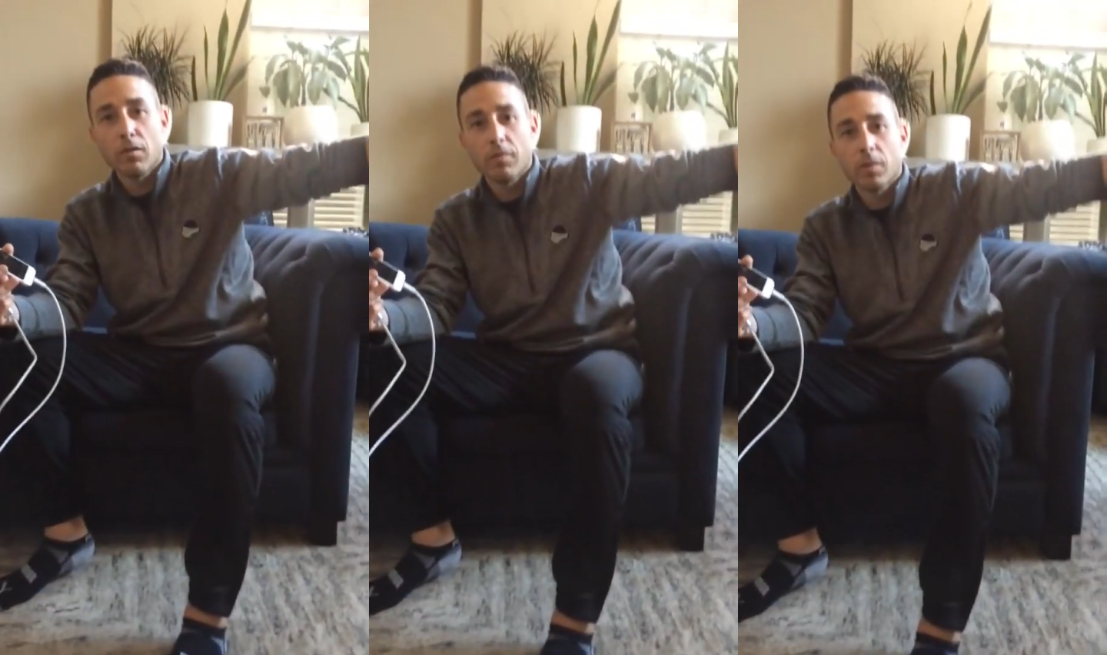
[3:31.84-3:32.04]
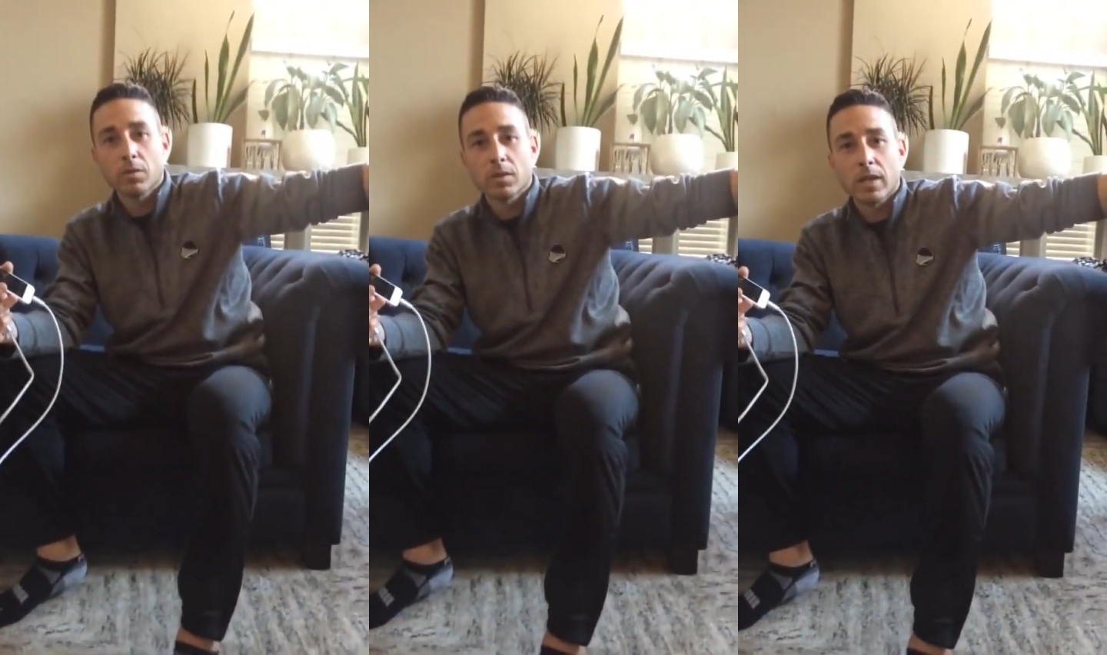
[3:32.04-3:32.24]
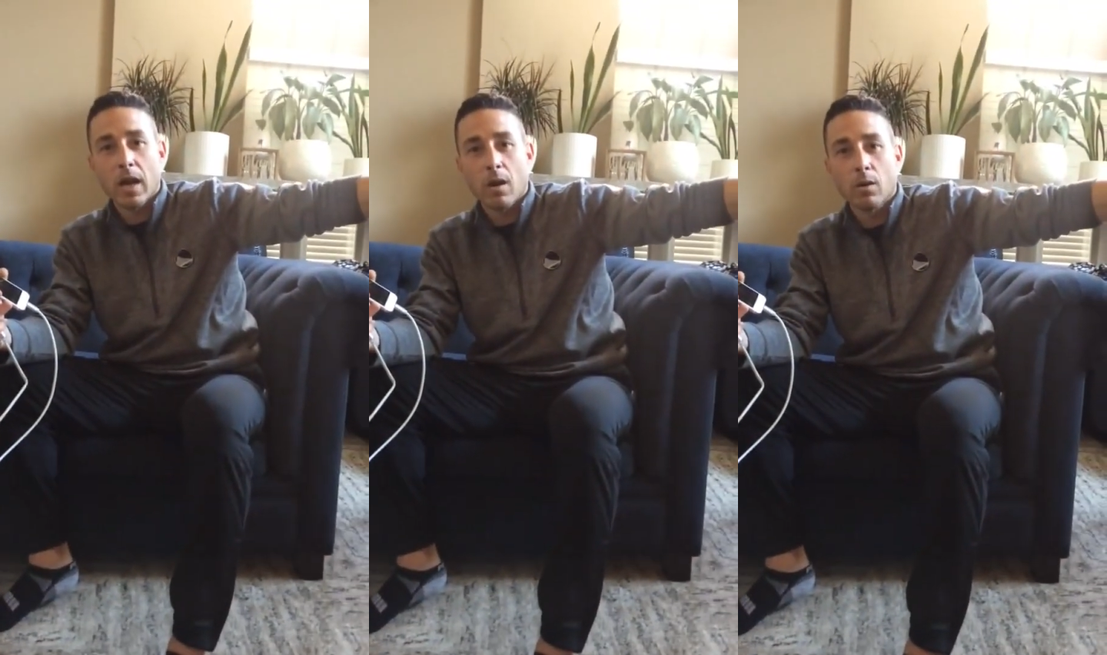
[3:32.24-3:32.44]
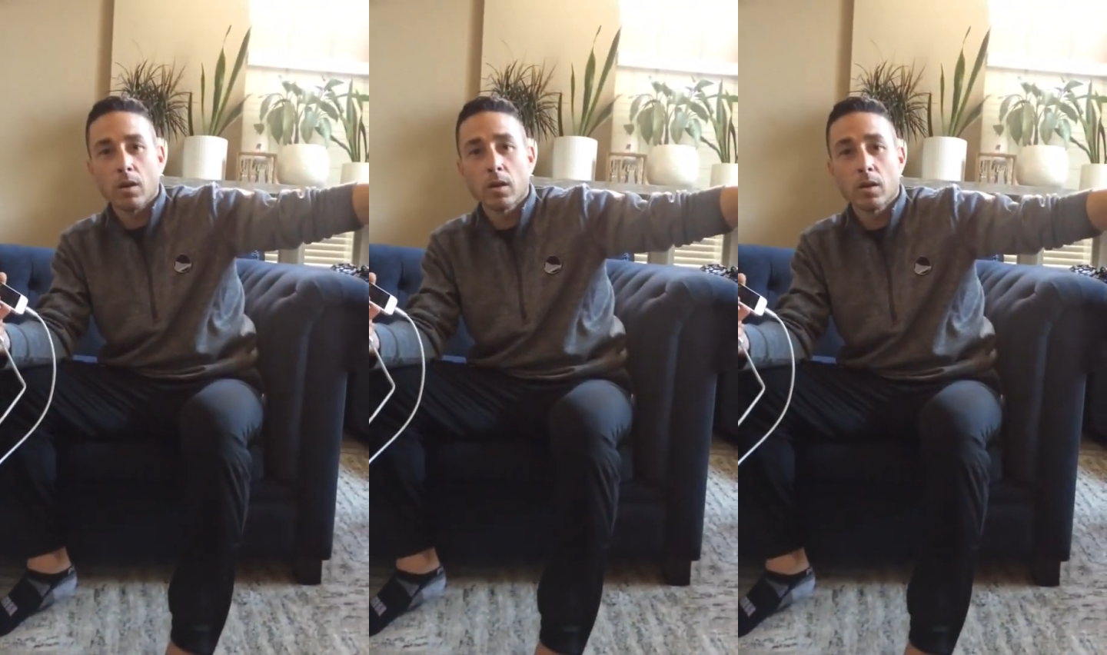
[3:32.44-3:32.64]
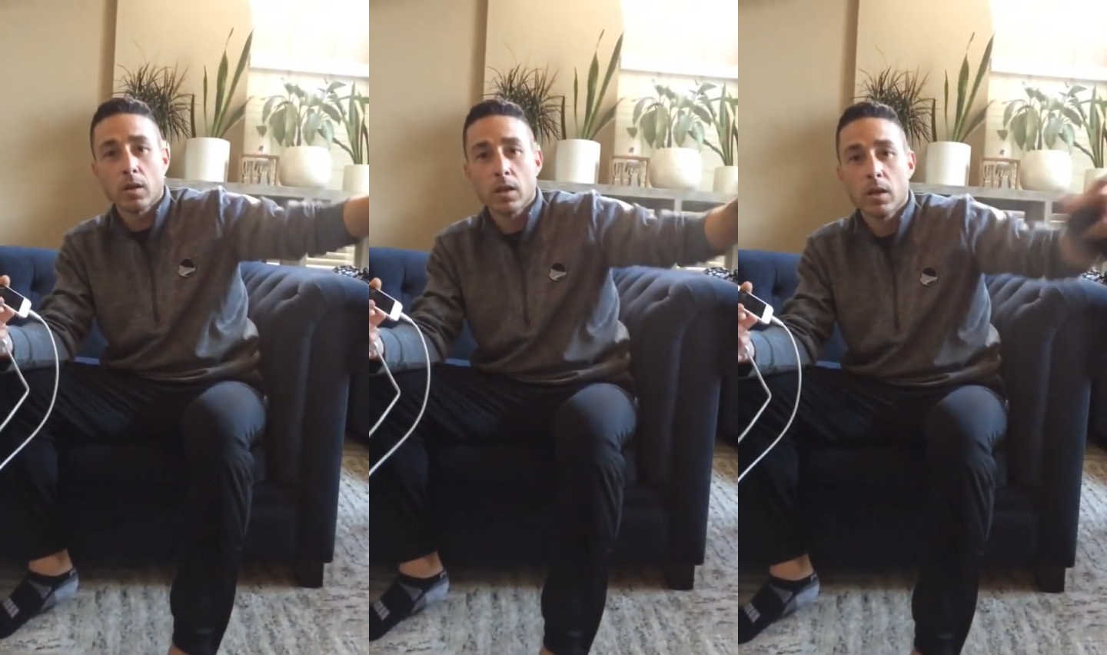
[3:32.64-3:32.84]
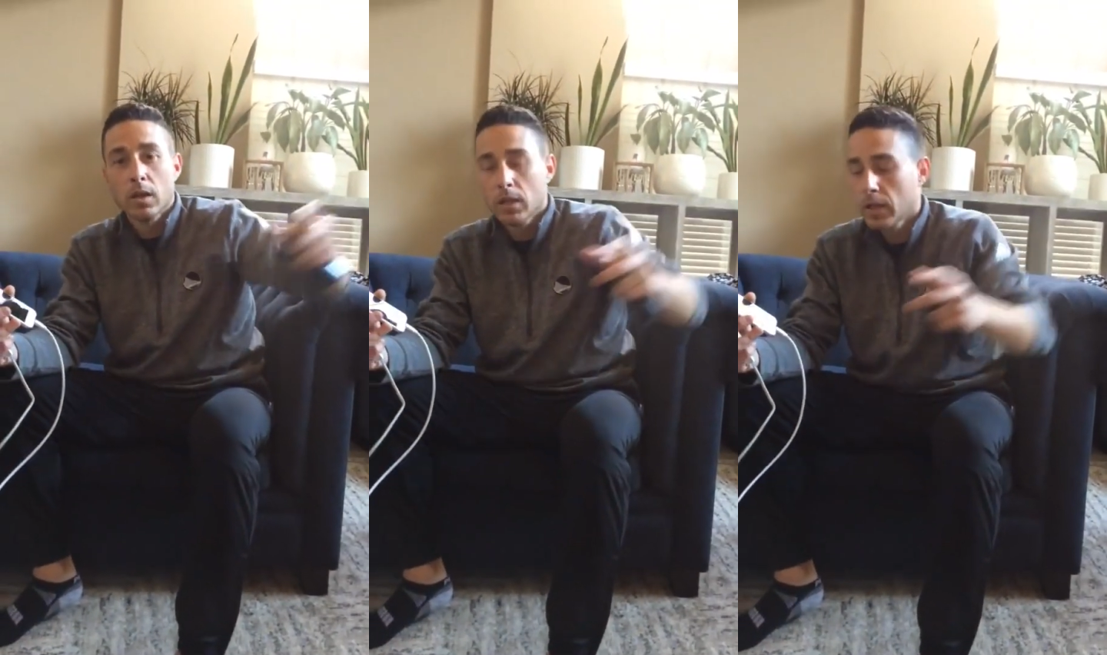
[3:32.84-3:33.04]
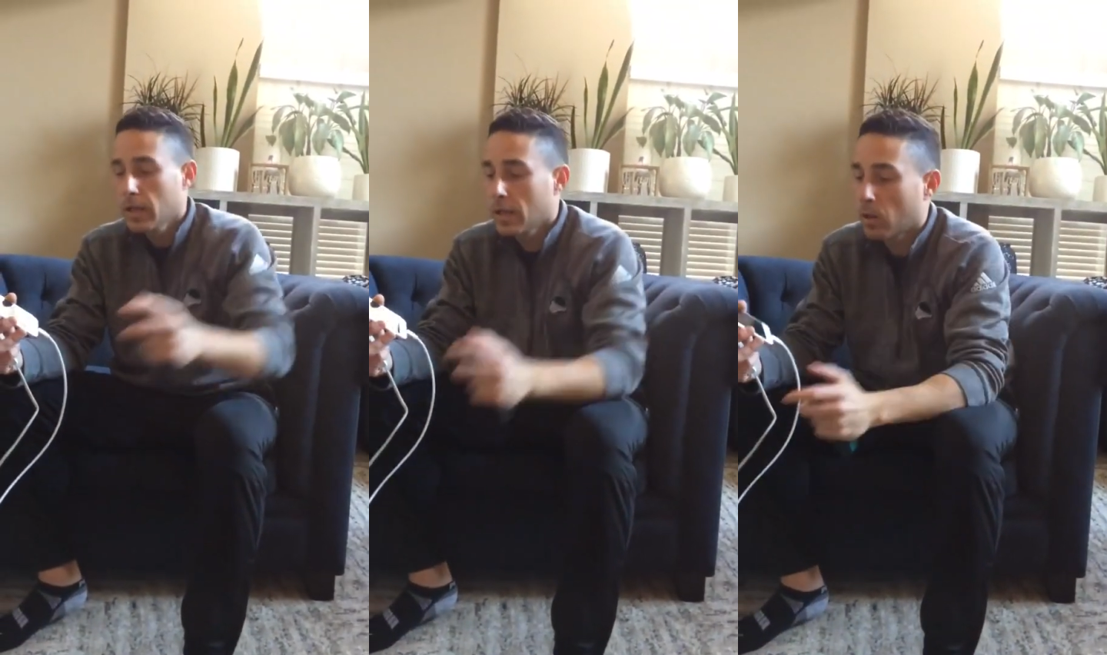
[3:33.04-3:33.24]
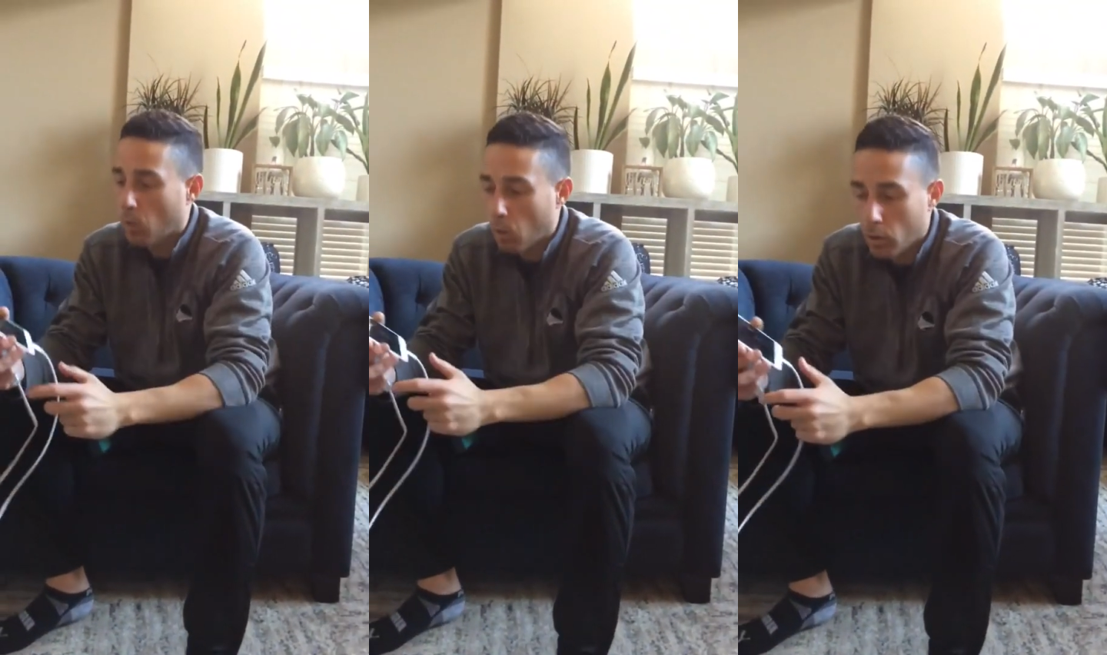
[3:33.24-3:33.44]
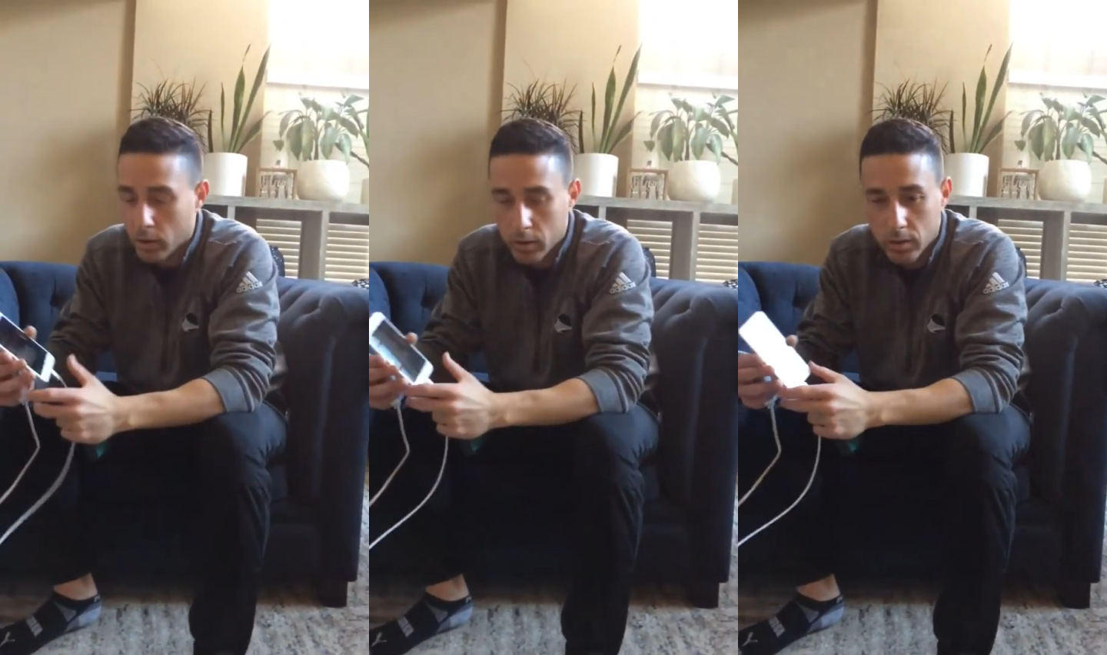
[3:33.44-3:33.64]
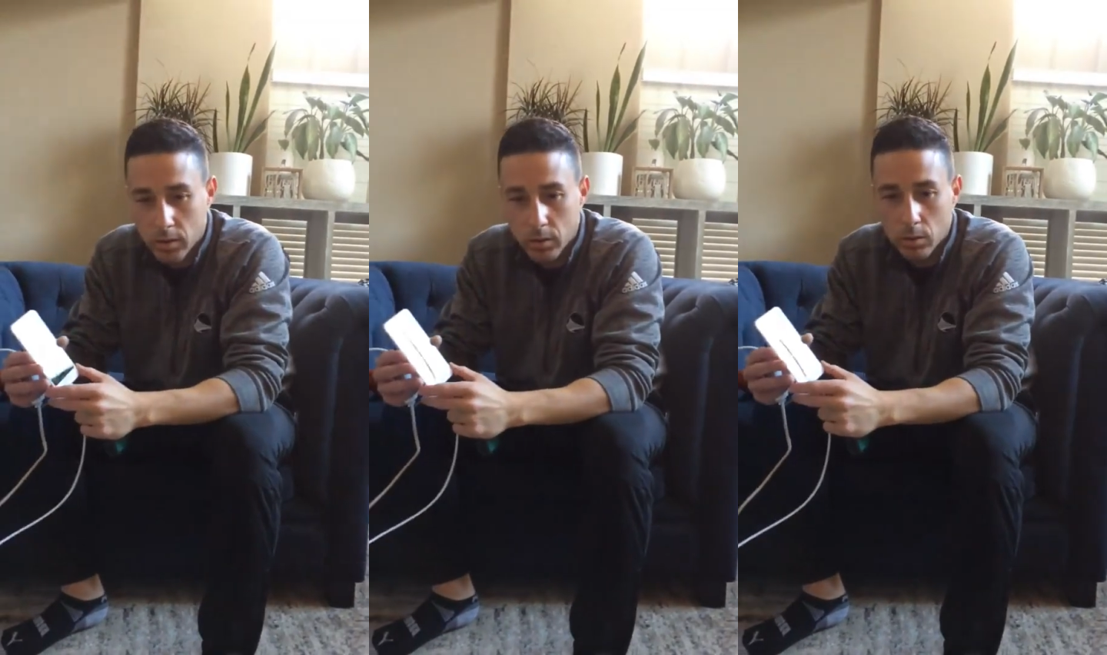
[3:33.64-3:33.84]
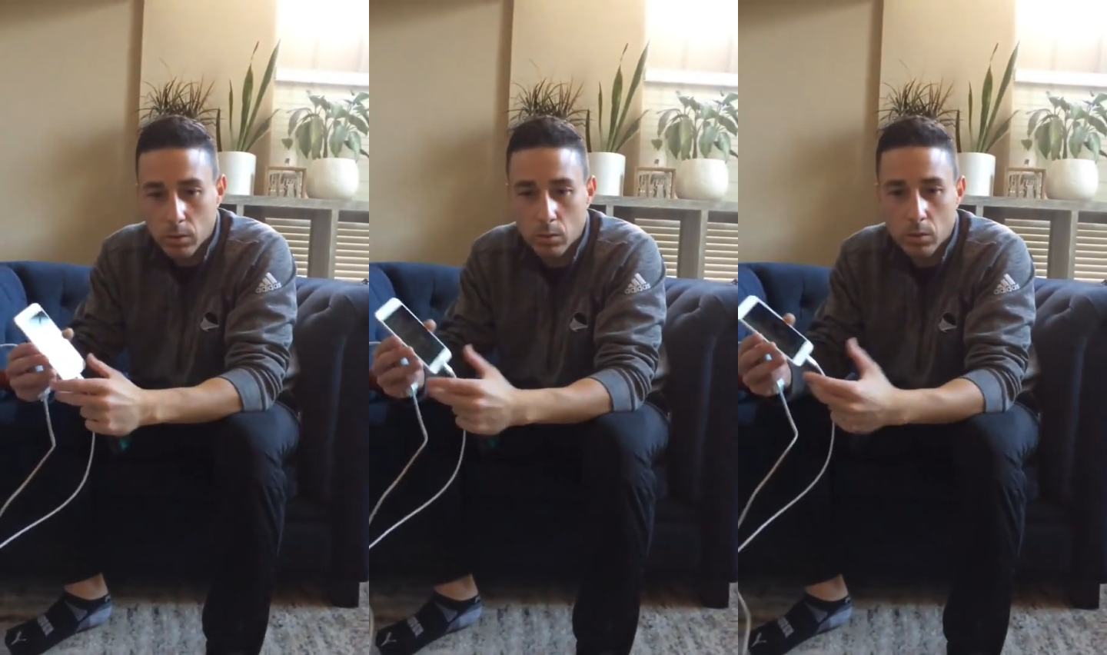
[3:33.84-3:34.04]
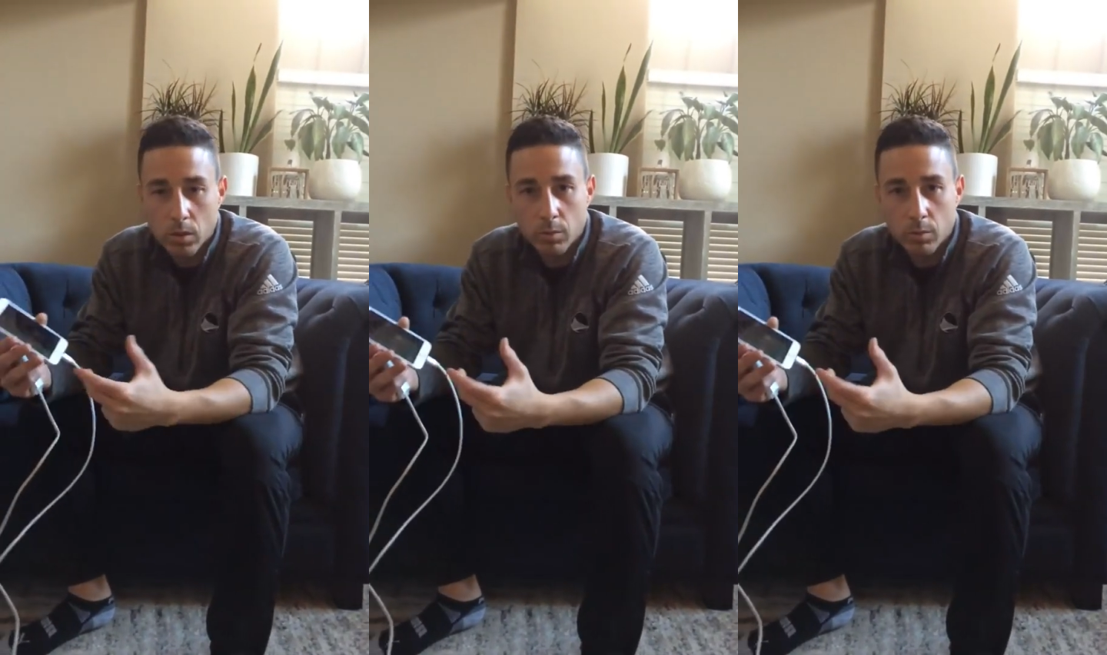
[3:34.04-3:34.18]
cell phone tower in order to